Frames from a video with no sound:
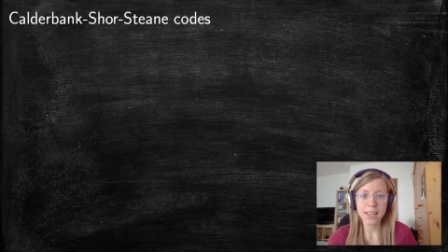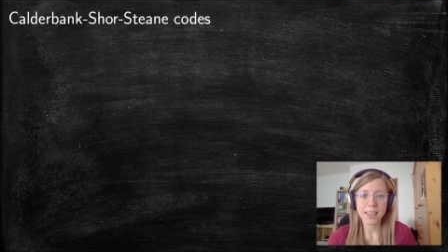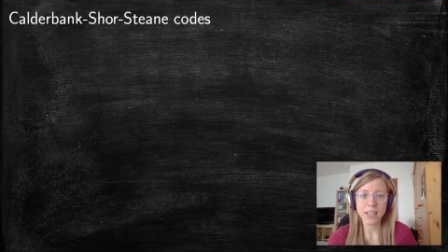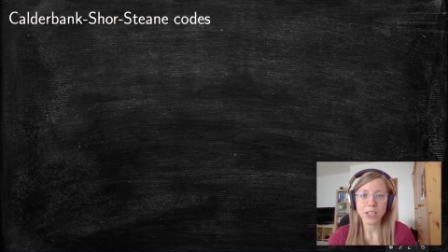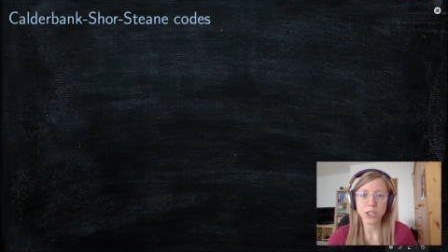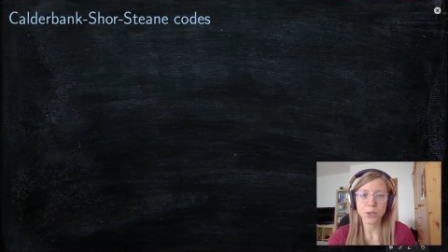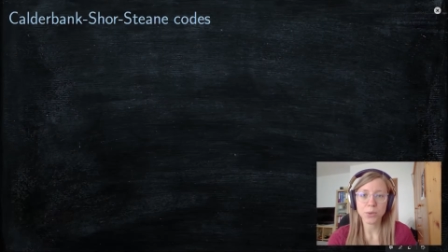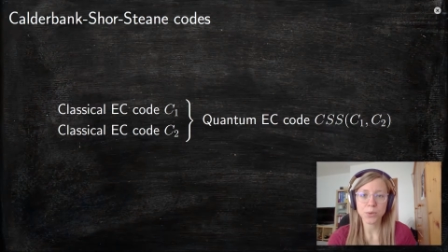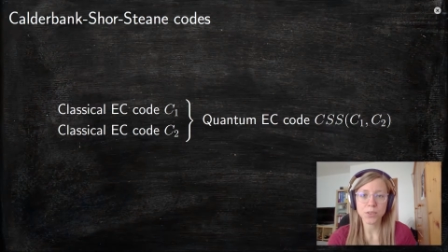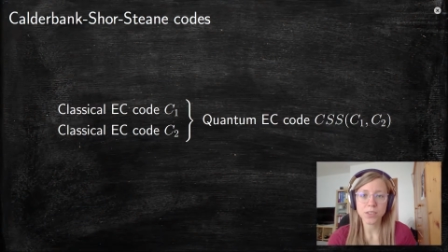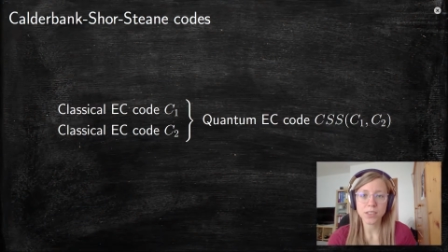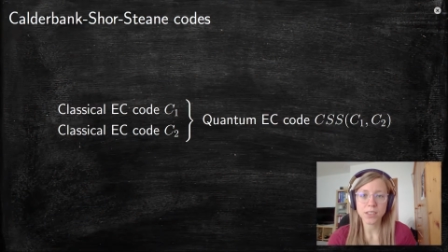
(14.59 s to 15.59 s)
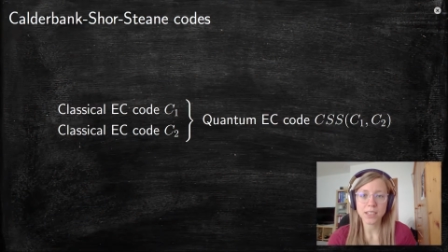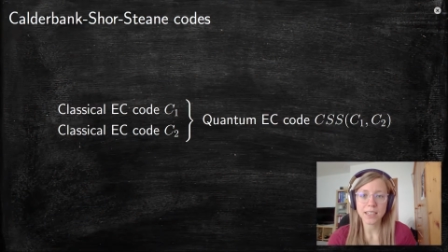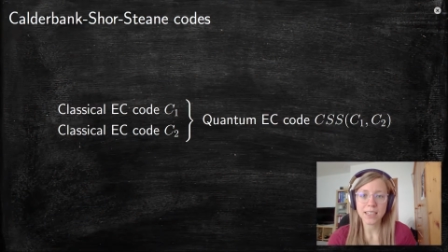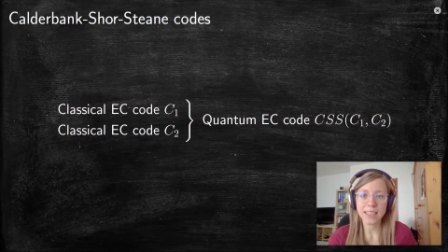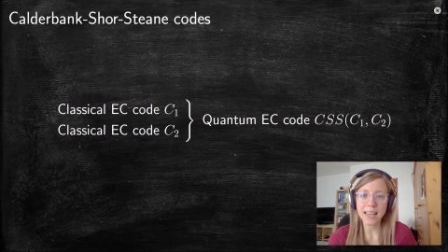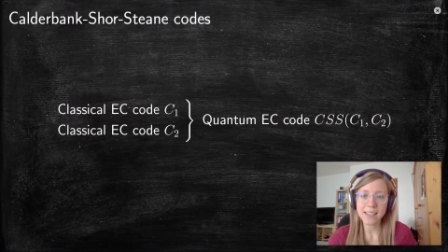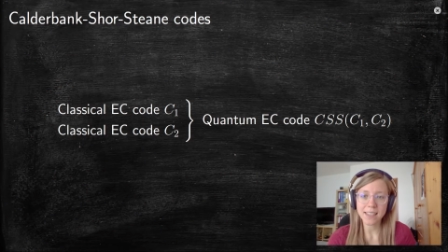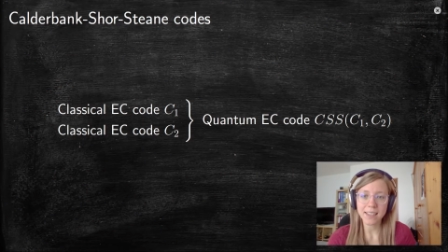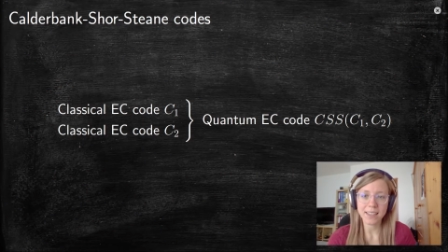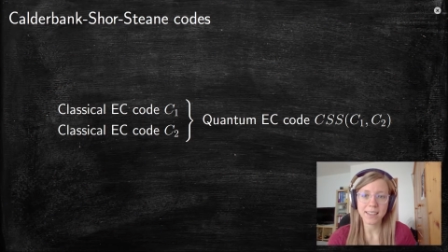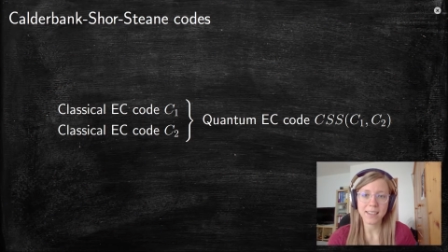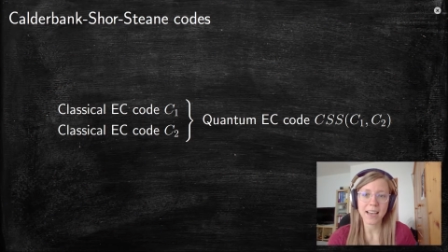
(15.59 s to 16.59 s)
that use
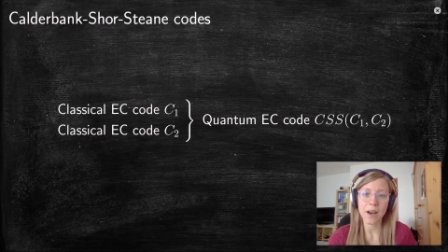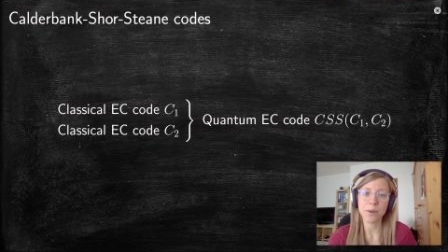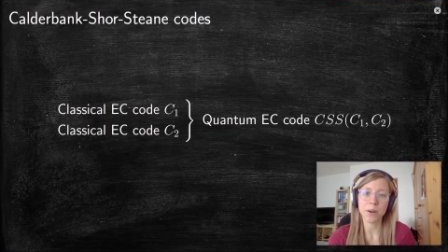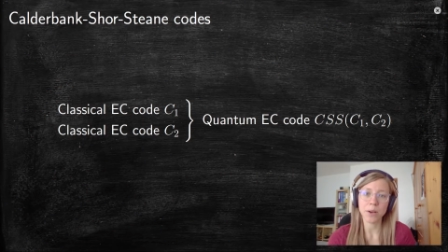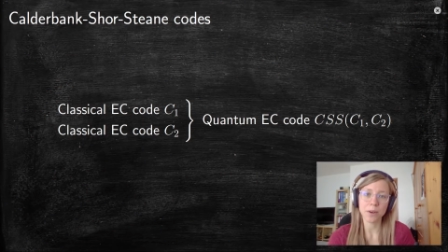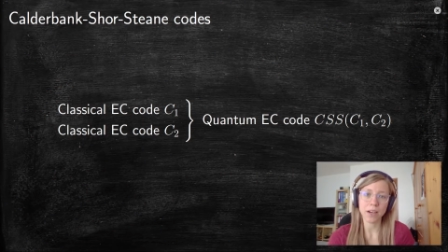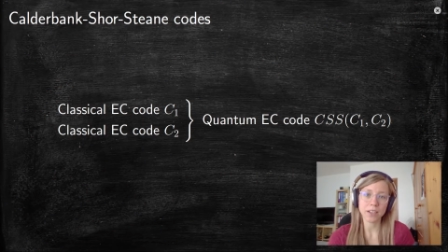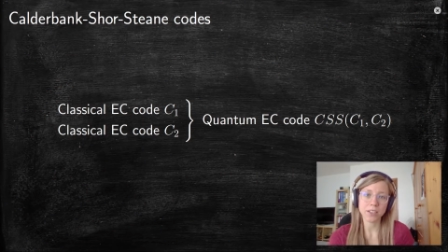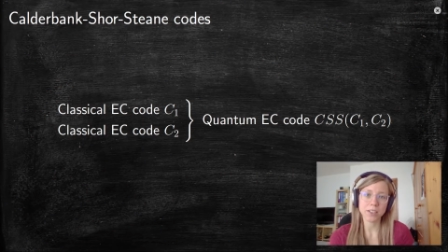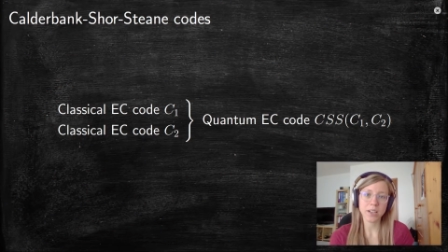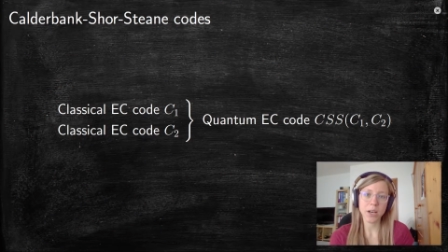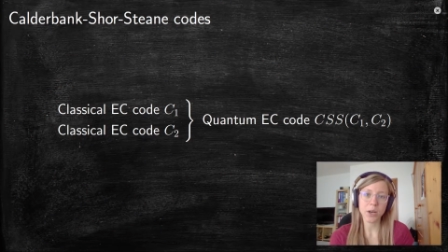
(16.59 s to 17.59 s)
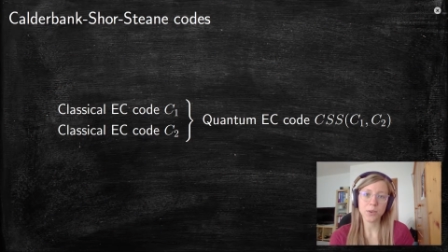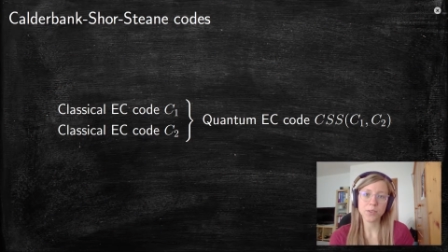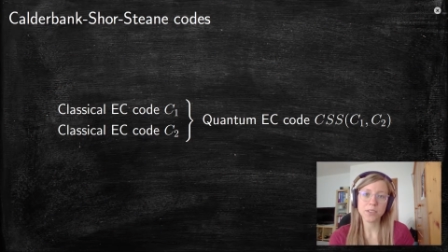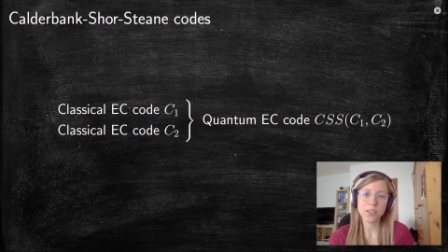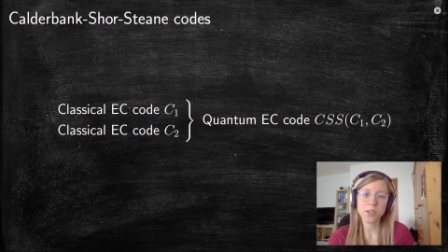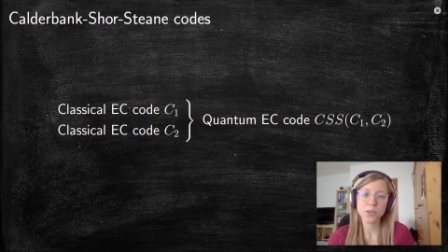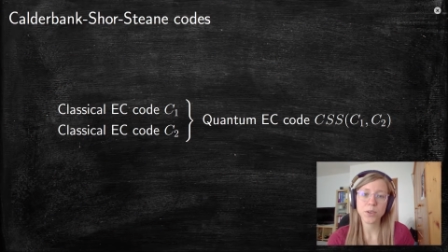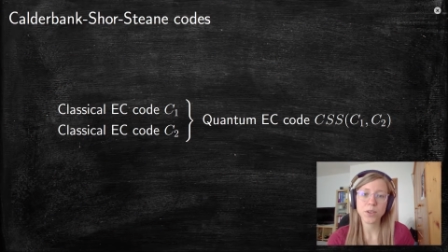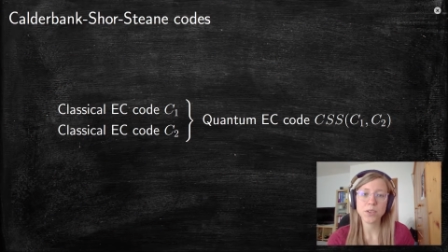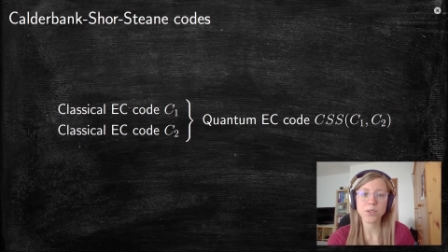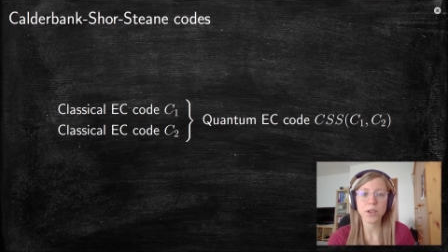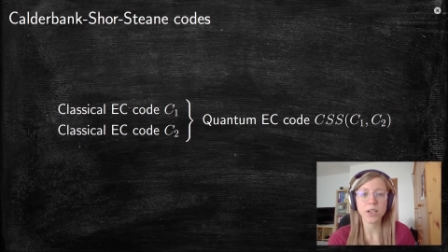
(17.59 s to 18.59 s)
classical error correction codes to
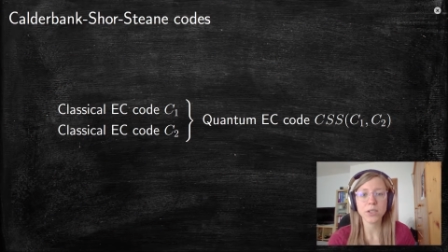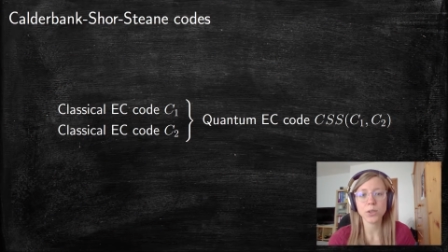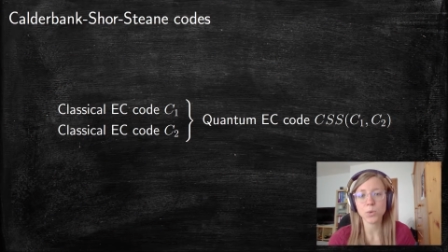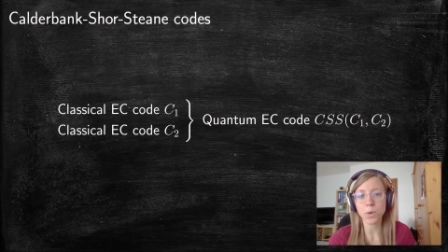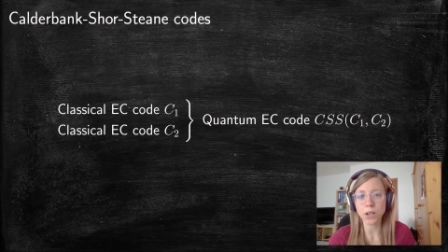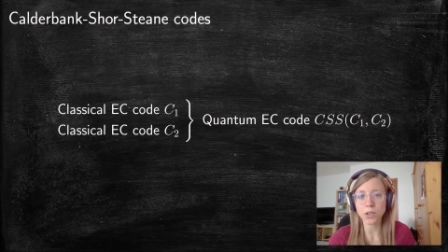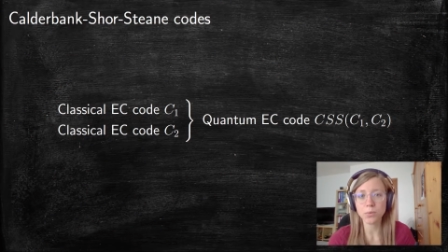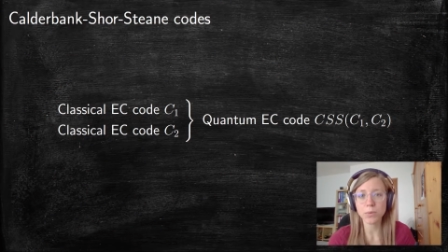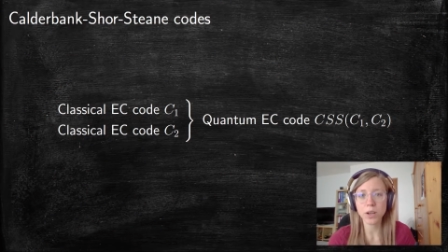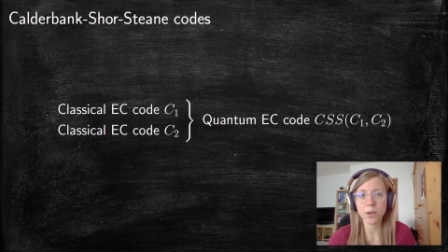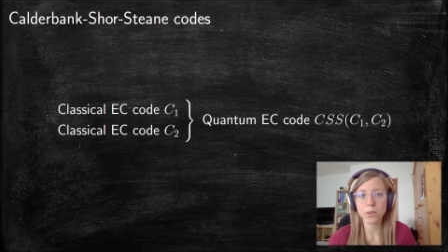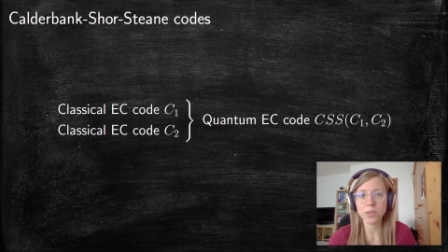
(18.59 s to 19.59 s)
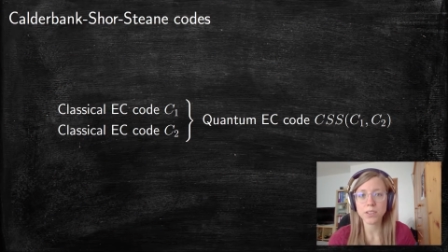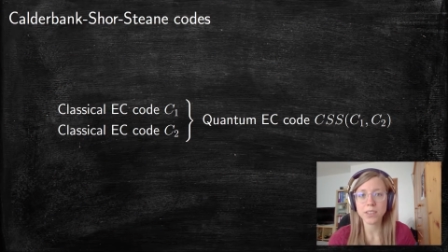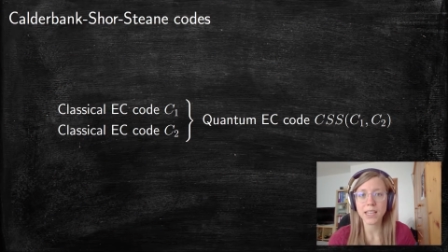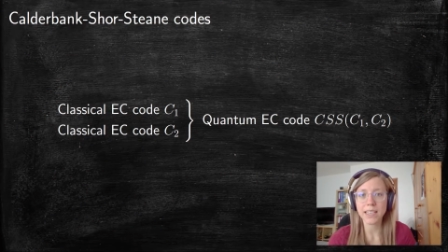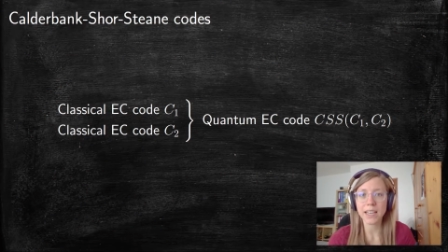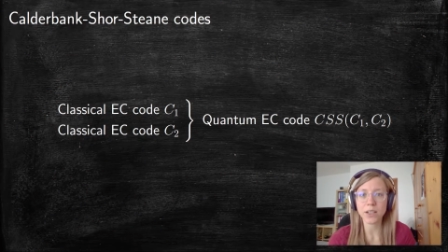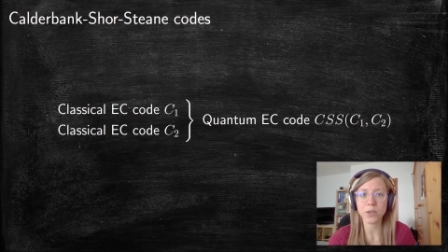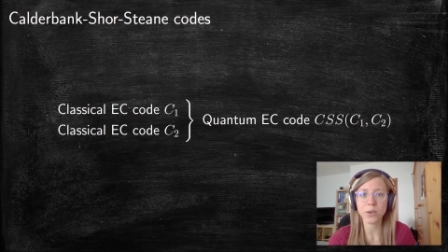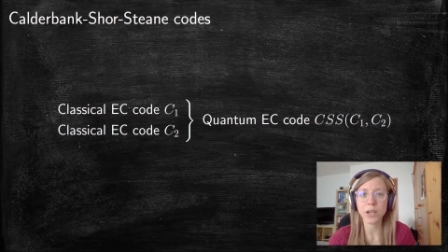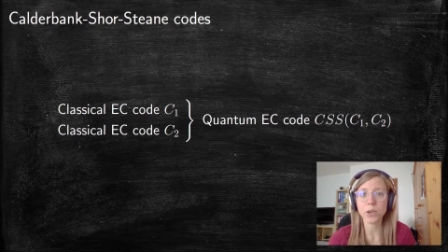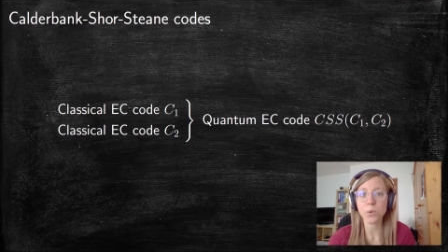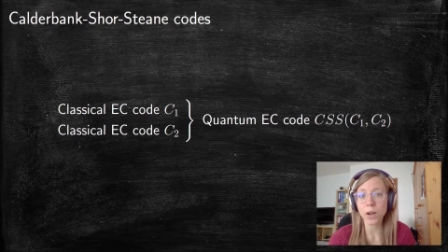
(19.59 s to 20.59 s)
construct a quantum code that can
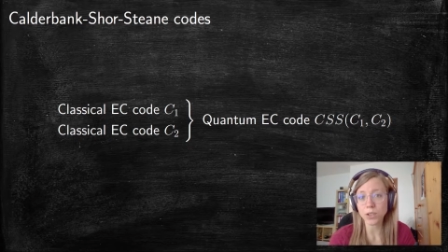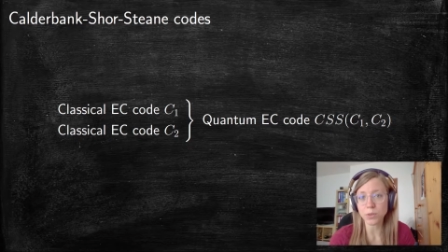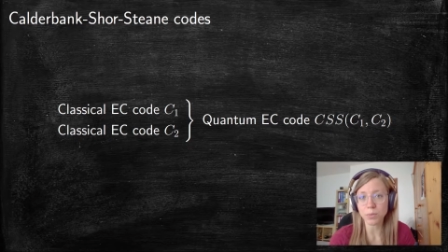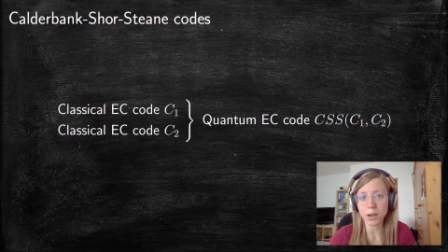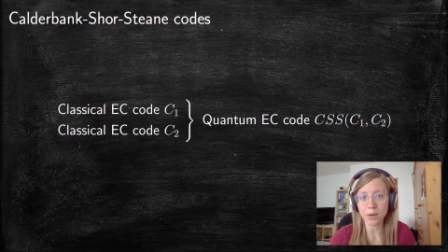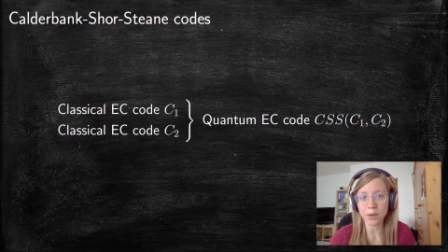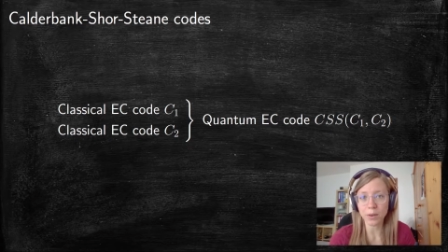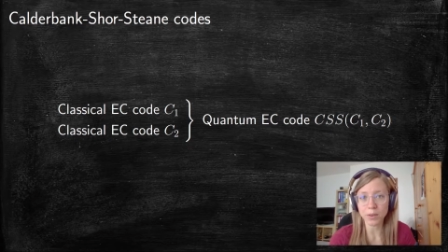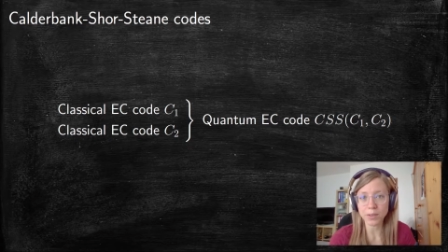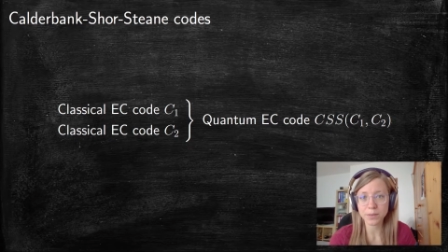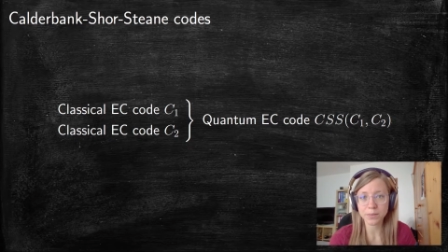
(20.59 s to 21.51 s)
correct quantum errors.